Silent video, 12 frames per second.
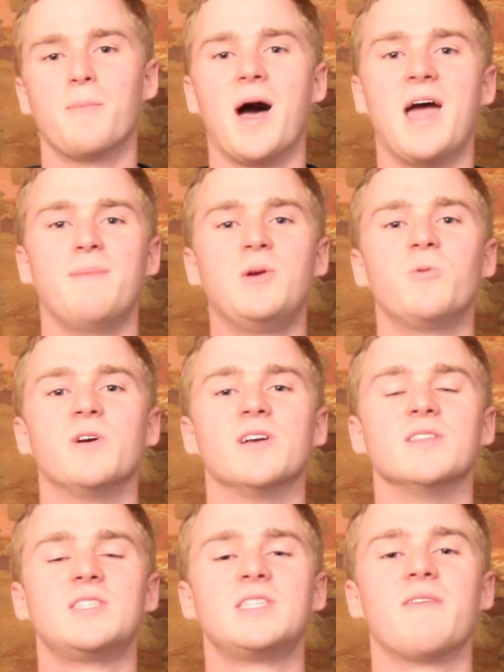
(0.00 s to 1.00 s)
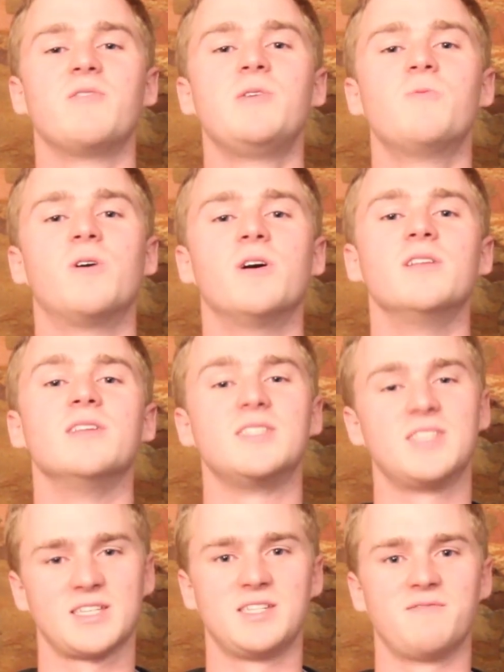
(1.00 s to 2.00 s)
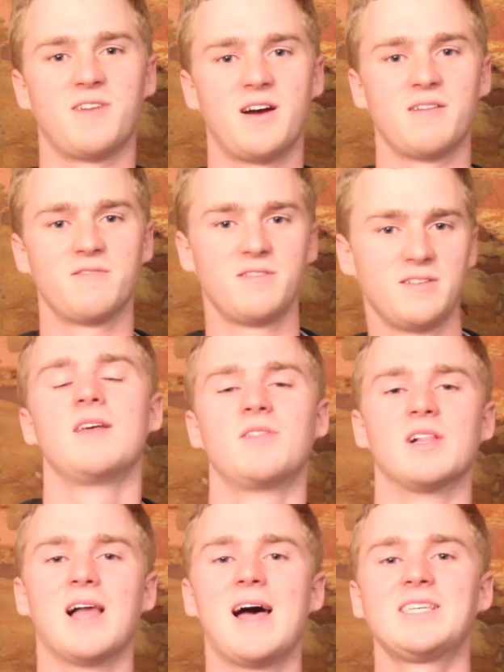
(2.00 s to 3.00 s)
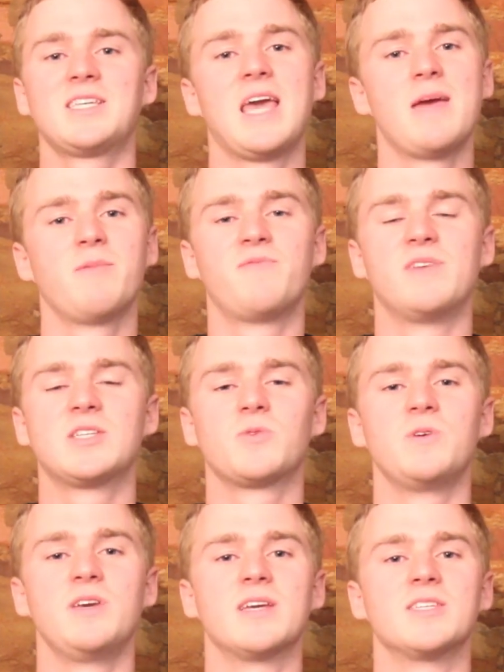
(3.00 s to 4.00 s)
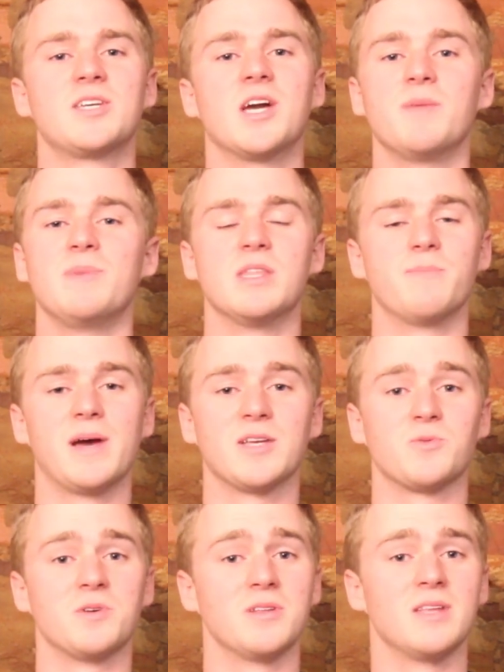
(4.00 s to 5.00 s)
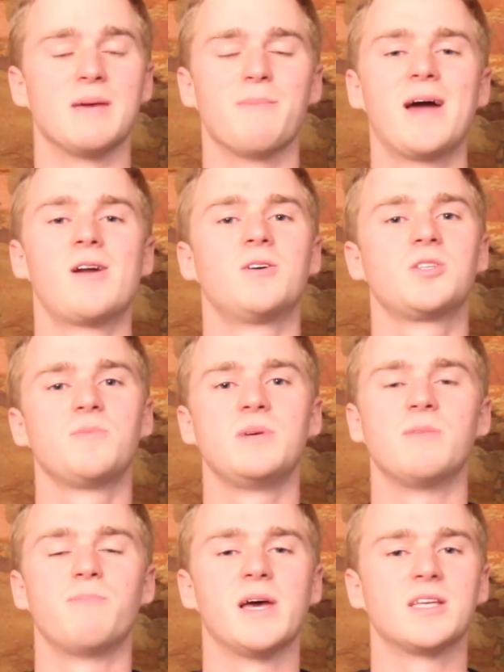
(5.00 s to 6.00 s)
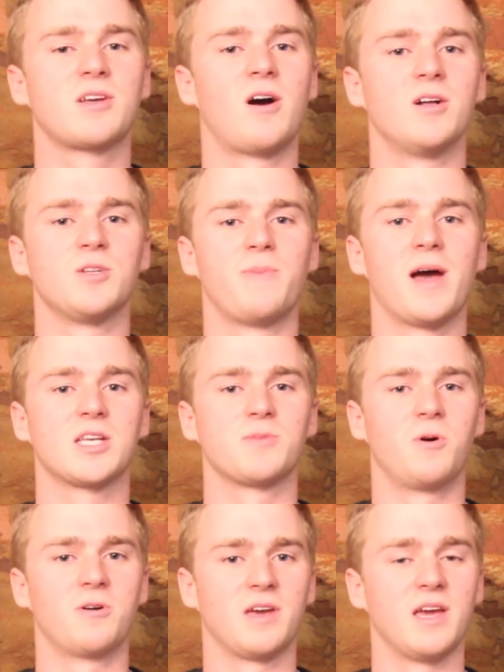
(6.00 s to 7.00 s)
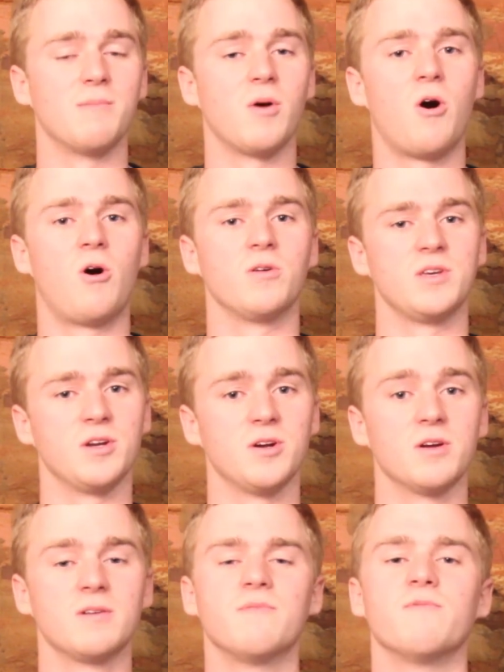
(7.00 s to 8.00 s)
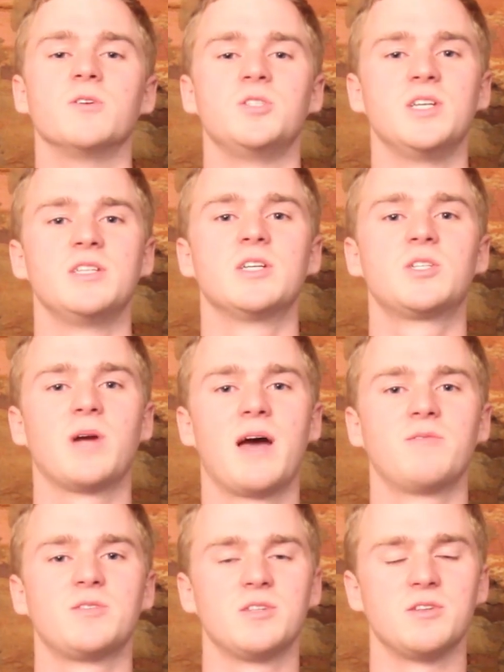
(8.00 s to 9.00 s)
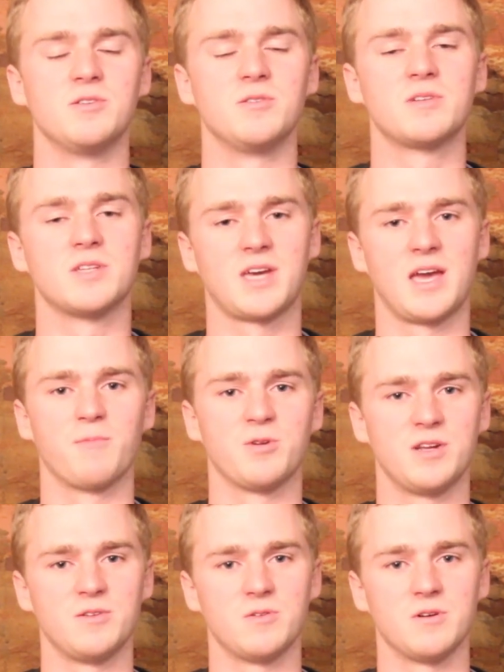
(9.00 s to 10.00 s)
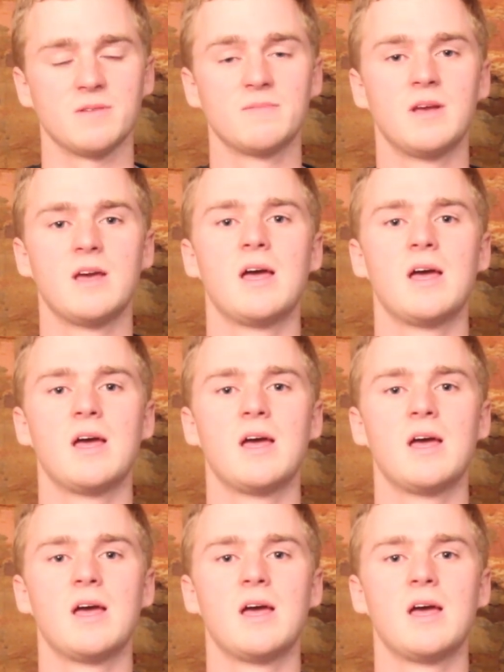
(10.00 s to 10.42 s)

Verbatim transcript: Miami wins seventy-one to sixty-five. The last game of this week is going to be the best one. It might also be the best college basketball game all year. Virginia travels to Duke to Cameron Indoor.